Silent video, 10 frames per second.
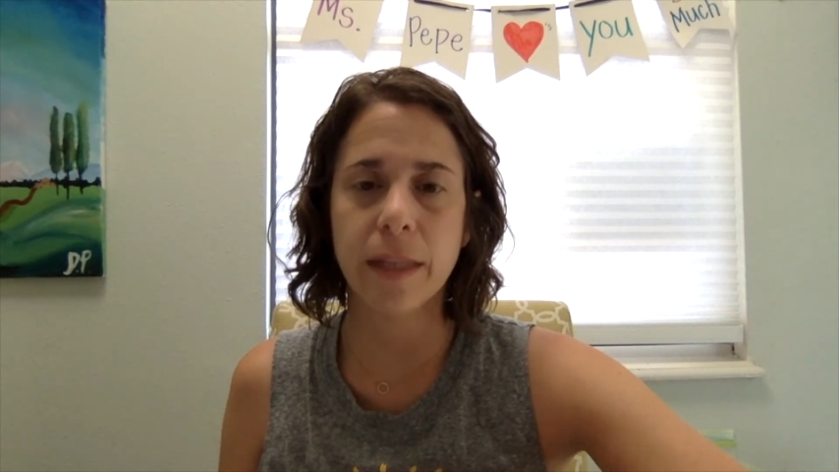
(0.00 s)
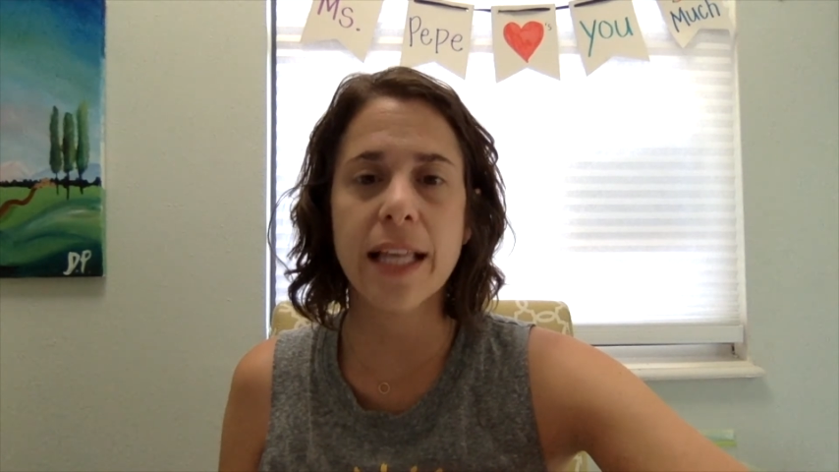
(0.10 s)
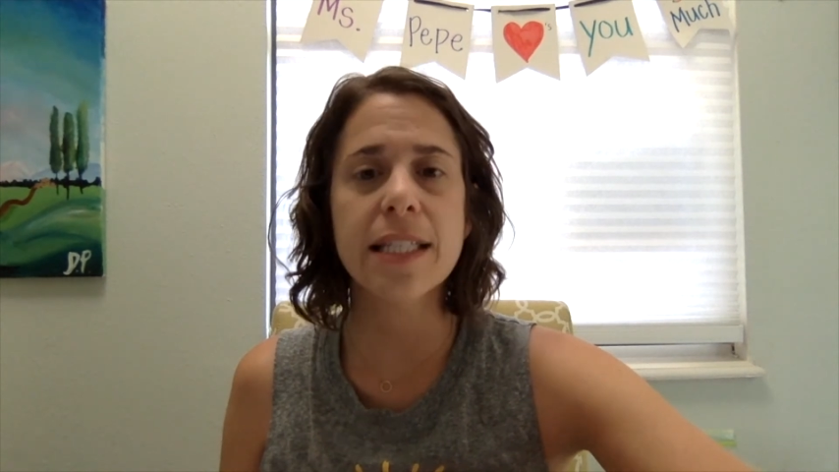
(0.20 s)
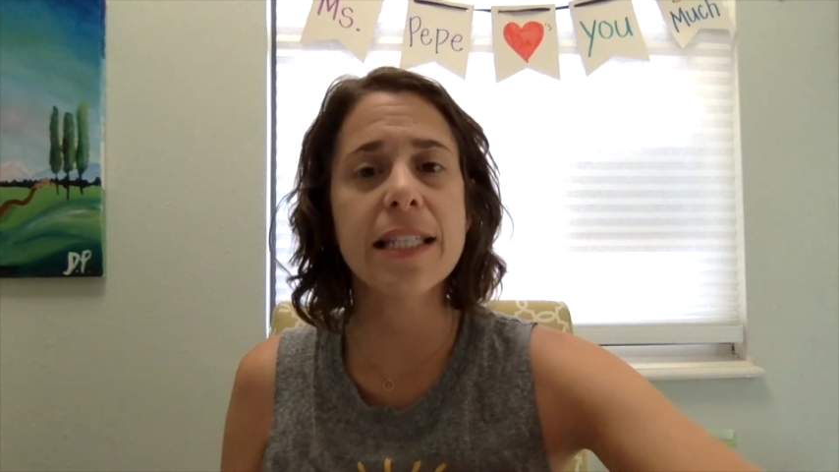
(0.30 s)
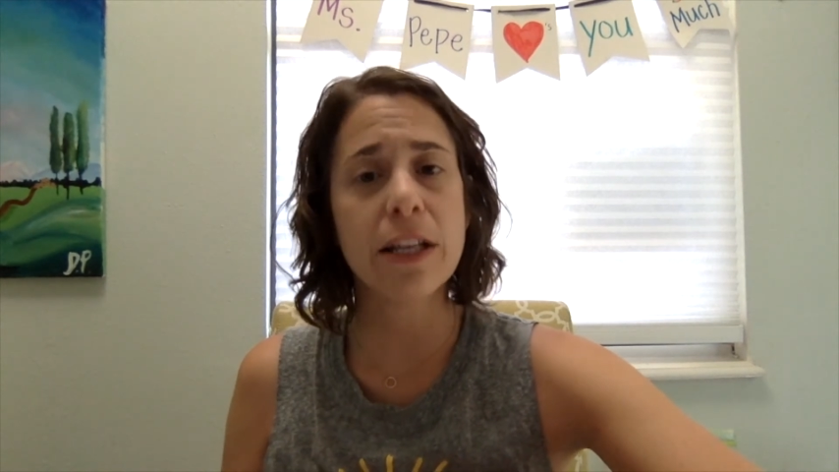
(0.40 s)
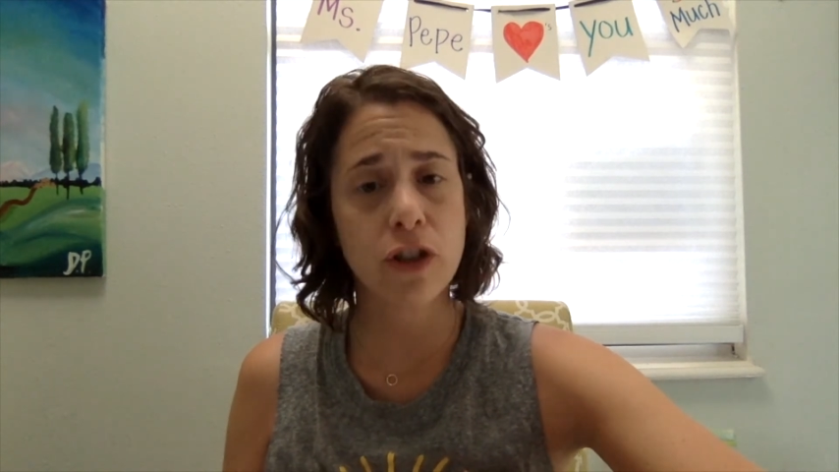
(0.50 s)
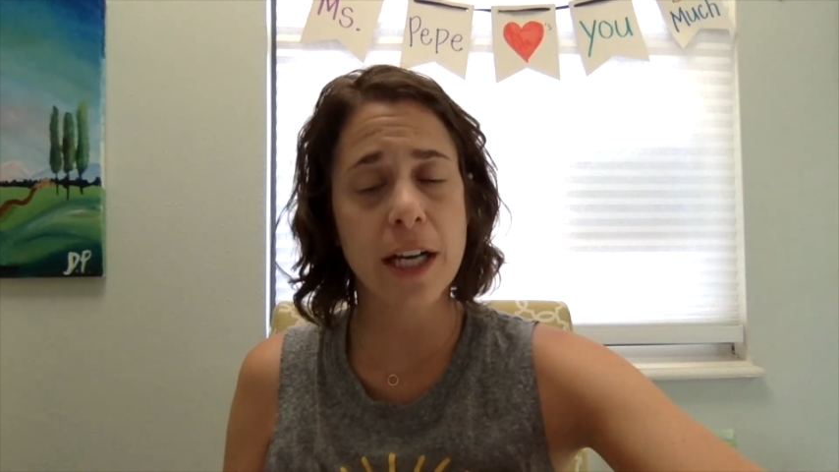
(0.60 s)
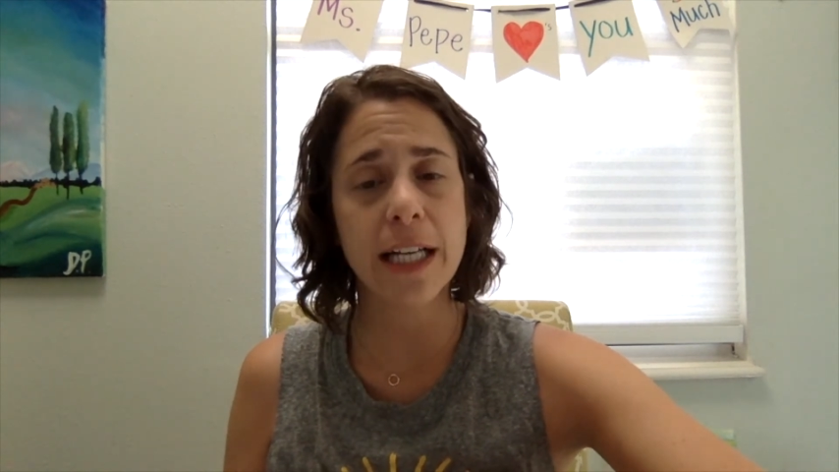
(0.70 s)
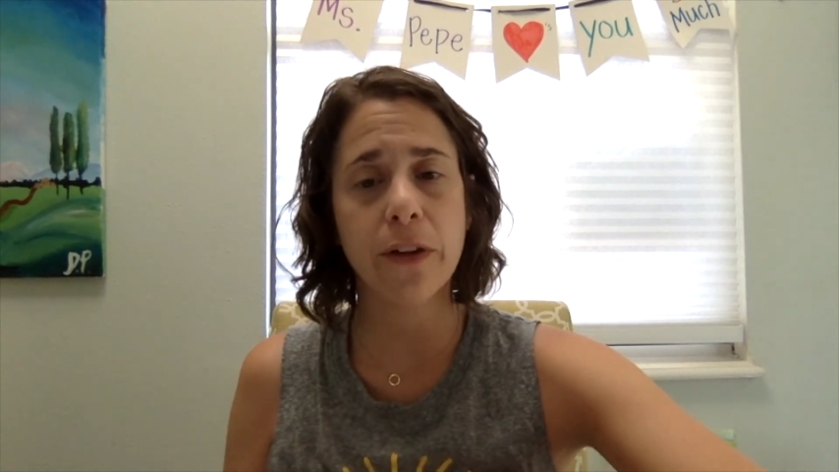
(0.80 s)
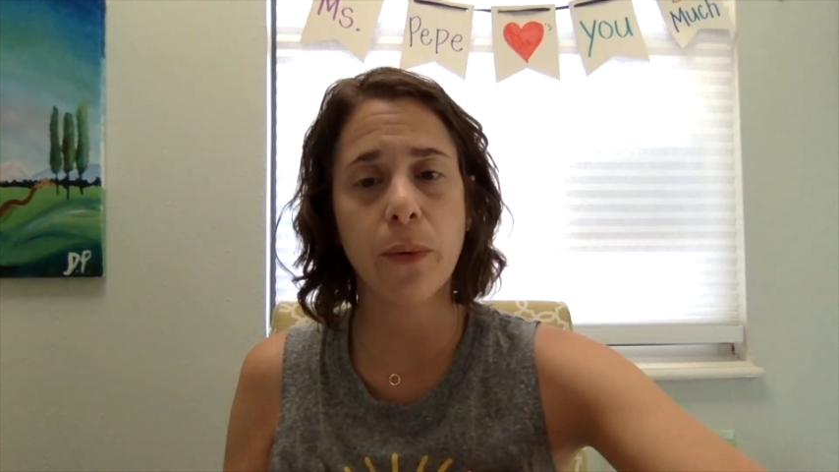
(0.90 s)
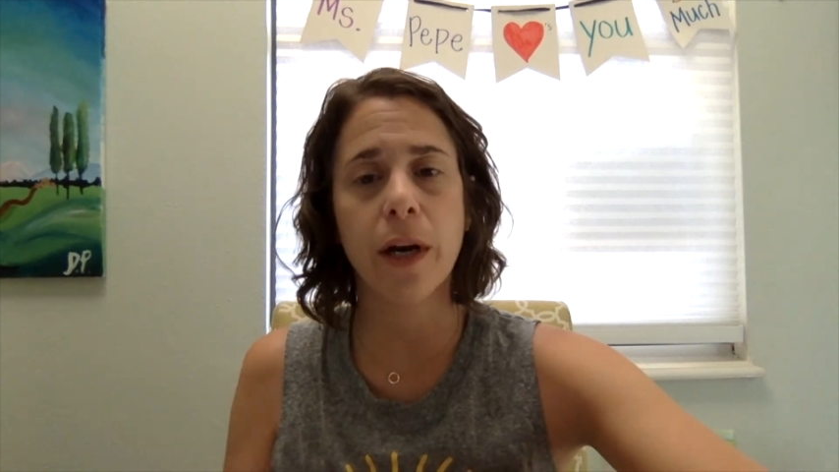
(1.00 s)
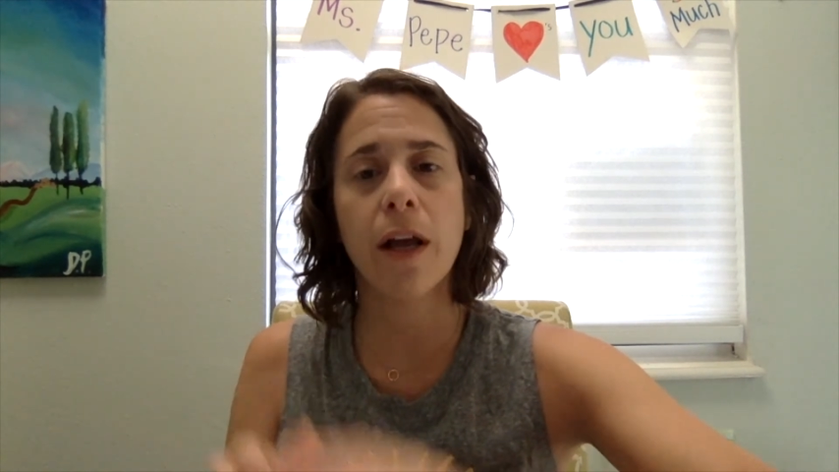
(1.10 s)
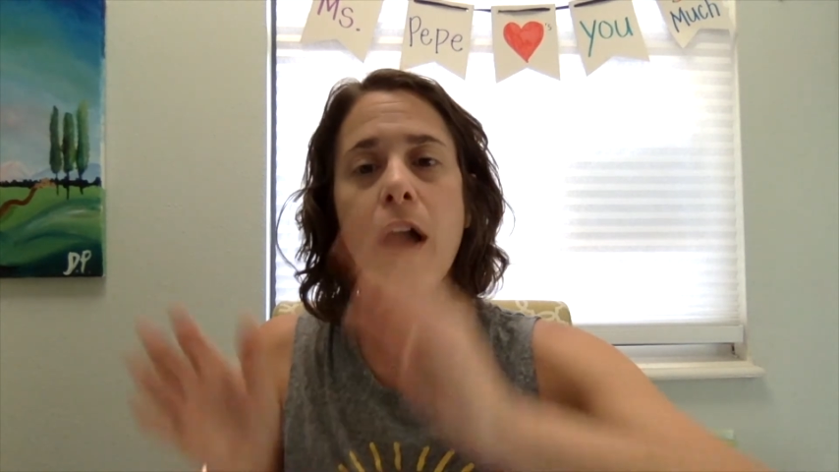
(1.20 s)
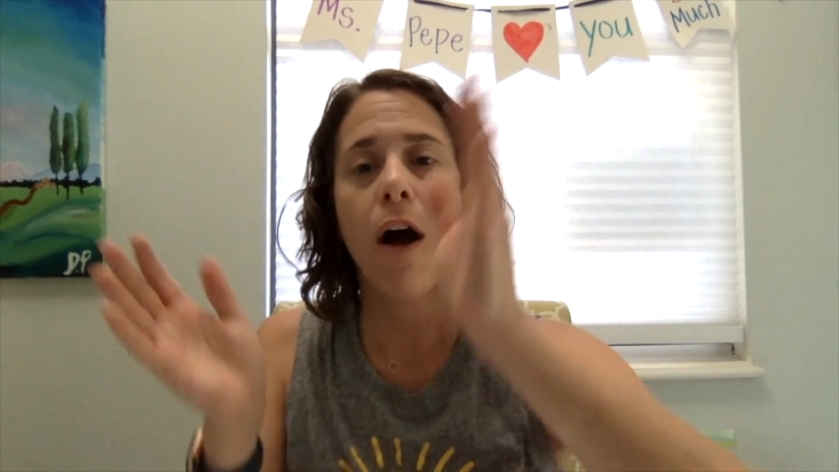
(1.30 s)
Let's stretch out the word.